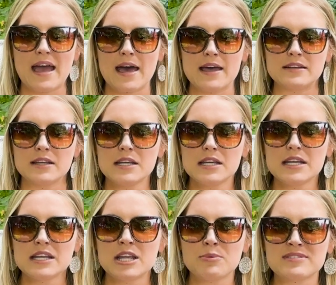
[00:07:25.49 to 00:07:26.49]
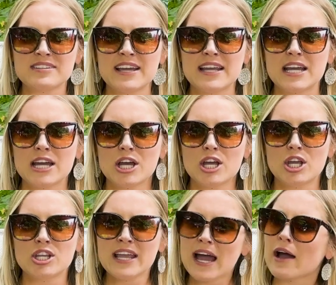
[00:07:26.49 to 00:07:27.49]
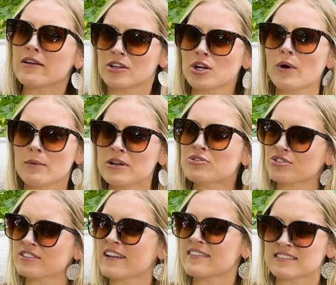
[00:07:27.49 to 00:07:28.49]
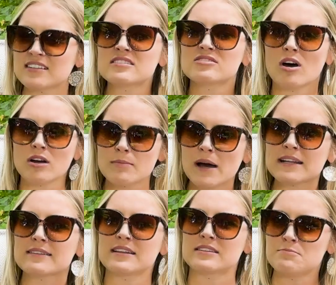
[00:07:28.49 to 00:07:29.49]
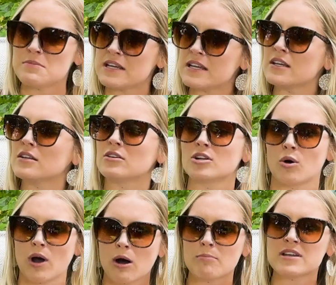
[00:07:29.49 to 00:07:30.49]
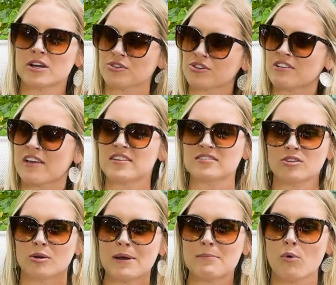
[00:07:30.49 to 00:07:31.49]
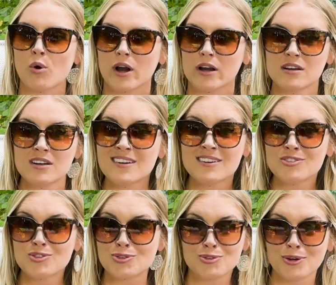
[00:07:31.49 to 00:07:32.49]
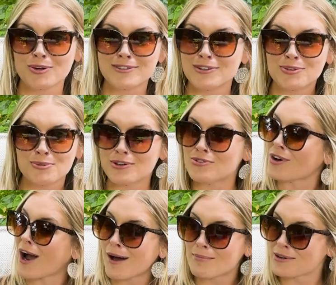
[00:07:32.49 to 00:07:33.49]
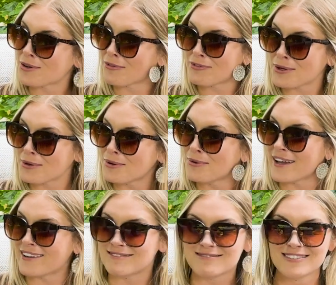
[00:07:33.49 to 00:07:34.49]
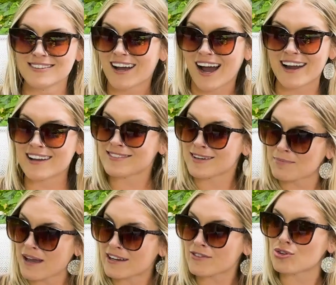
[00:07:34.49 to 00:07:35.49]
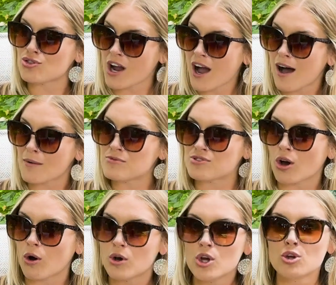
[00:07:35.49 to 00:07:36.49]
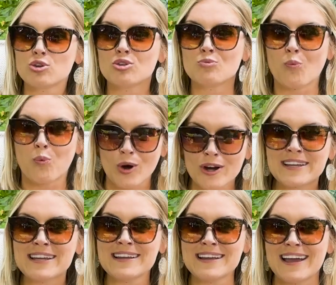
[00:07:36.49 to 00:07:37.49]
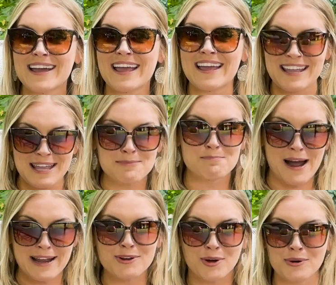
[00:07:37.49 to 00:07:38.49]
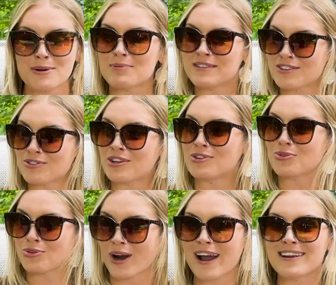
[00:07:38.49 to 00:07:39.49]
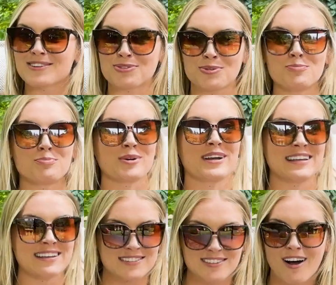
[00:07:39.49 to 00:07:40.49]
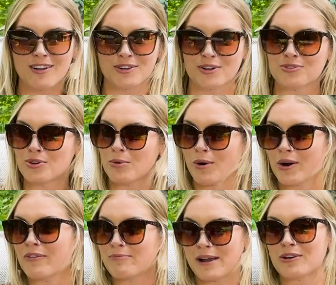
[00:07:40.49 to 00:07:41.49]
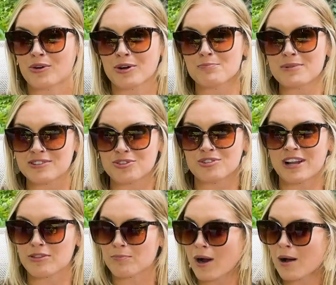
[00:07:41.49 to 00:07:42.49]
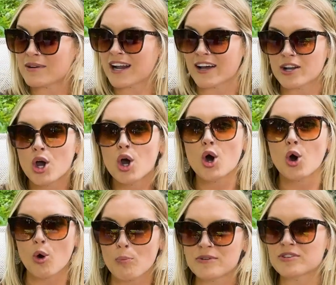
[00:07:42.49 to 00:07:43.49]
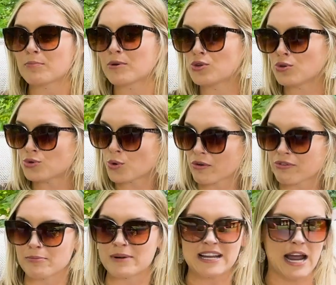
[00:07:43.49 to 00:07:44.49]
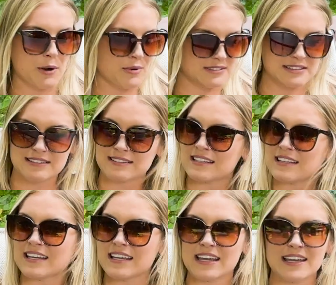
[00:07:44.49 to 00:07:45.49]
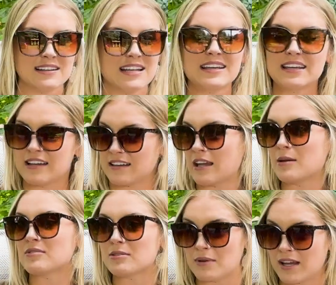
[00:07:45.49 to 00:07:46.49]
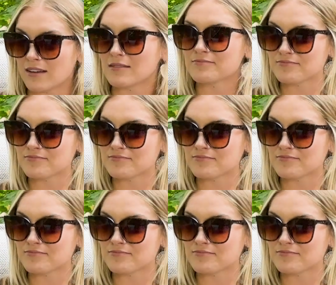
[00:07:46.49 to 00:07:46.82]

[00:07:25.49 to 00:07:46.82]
And he was like, yeah, I'm interested in this. Let's talk about it. Let's help me understand this a little bit more. Turned into a job interview, and I ended up getting the job. So working in my current position, trying to bring in dollars, part of my current position at the Promenade, opened up a new door for me. I wasn't seeking it. It came to me.